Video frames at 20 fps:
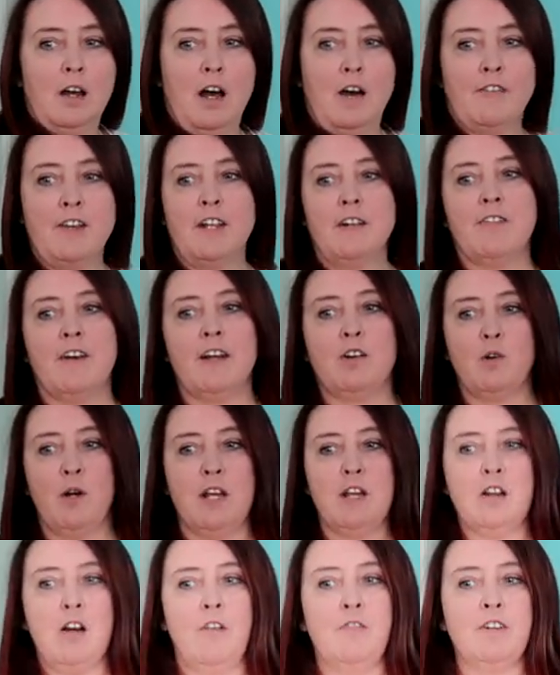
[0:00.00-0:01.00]
I feel
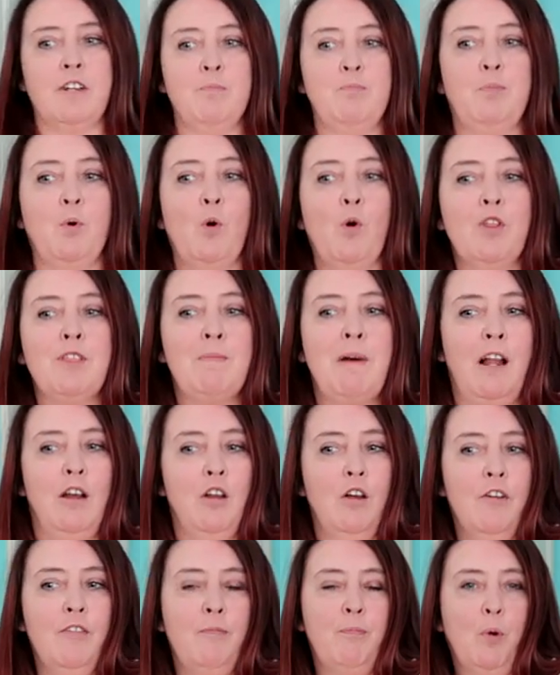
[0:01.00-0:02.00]
quite confident in both of them. I
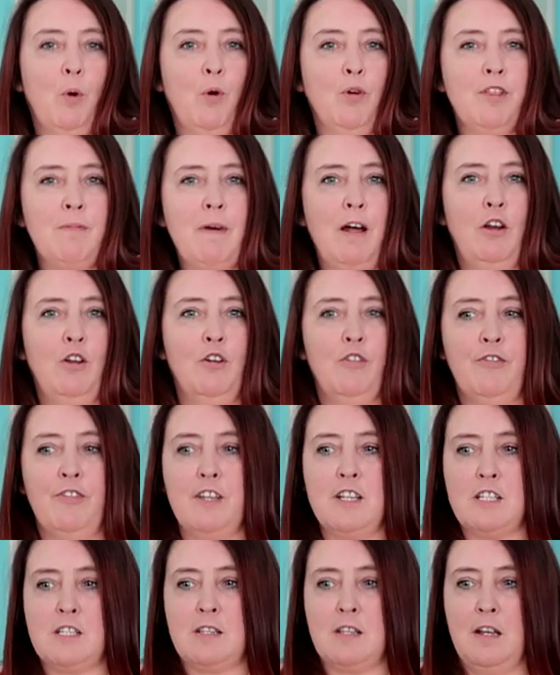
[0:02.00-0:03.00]
love both of them. I love
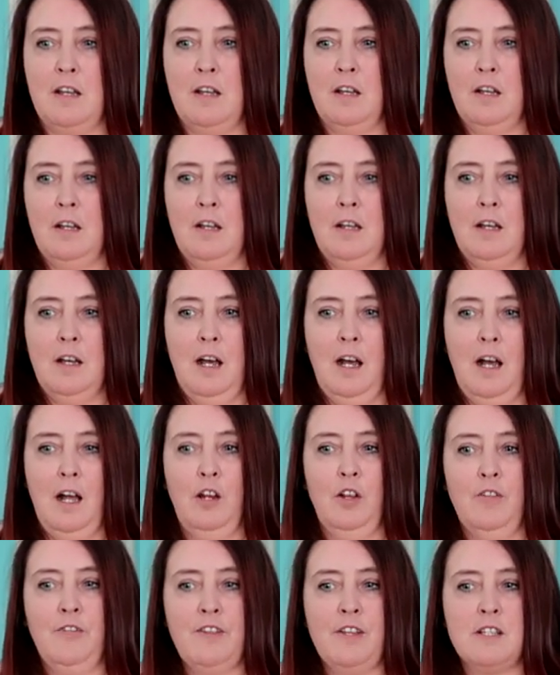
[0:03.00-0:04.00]
this. I
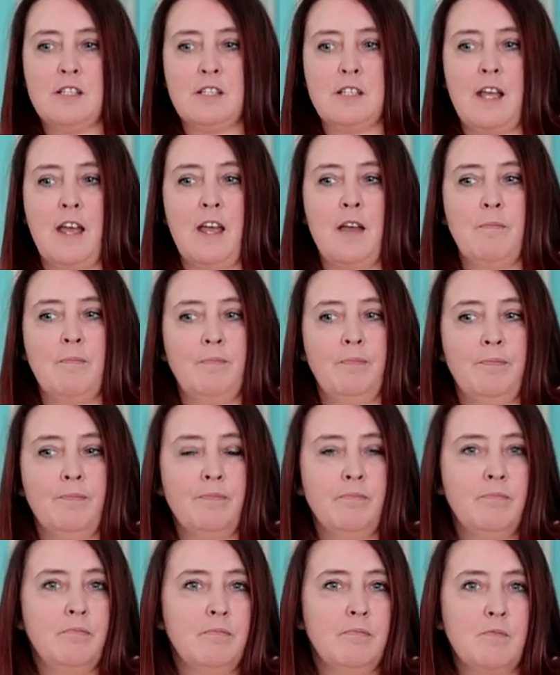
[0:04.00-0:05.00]
love this um,
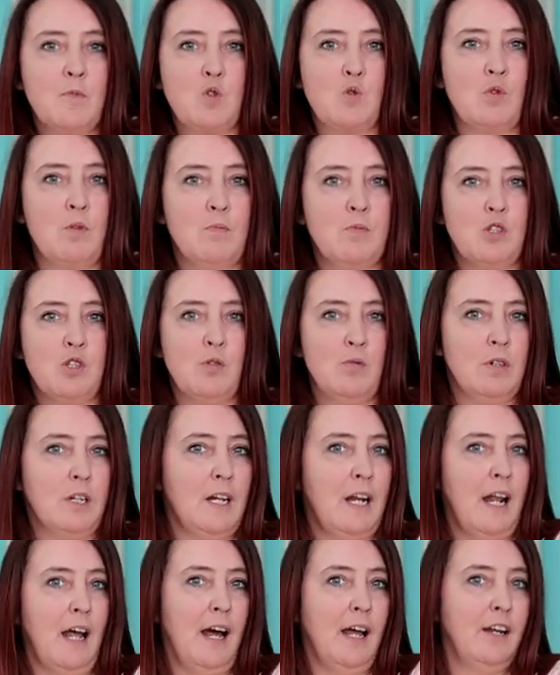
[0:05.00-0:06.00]
swimsuit,
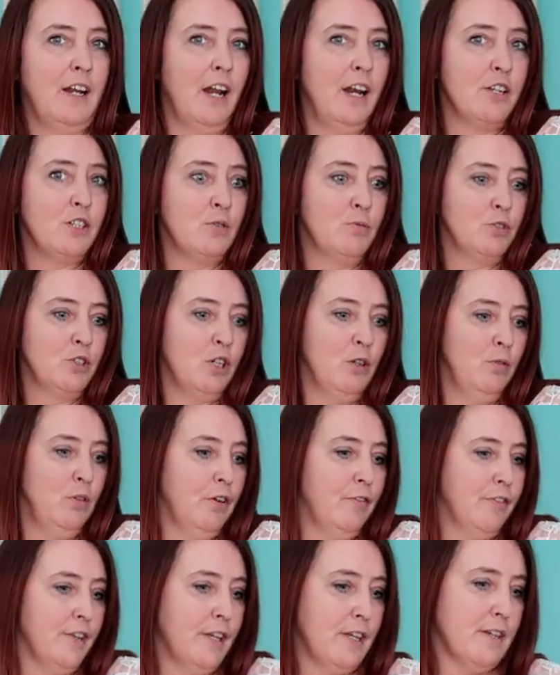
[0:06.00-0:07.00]
and I, and I do, do
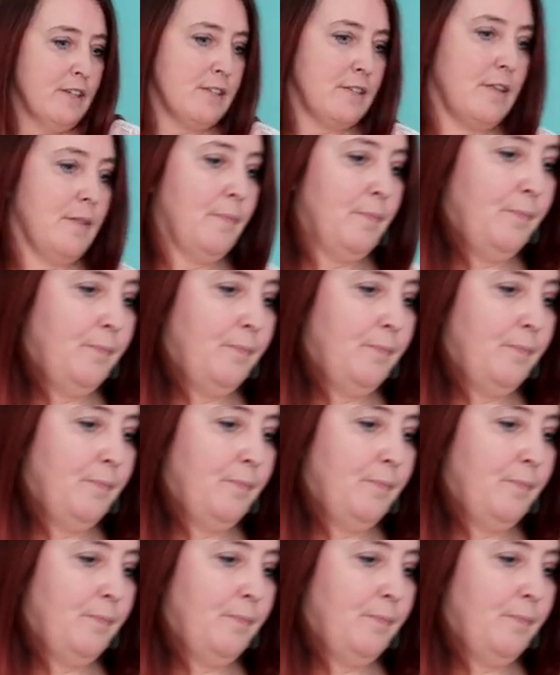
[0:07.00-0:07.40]
love this.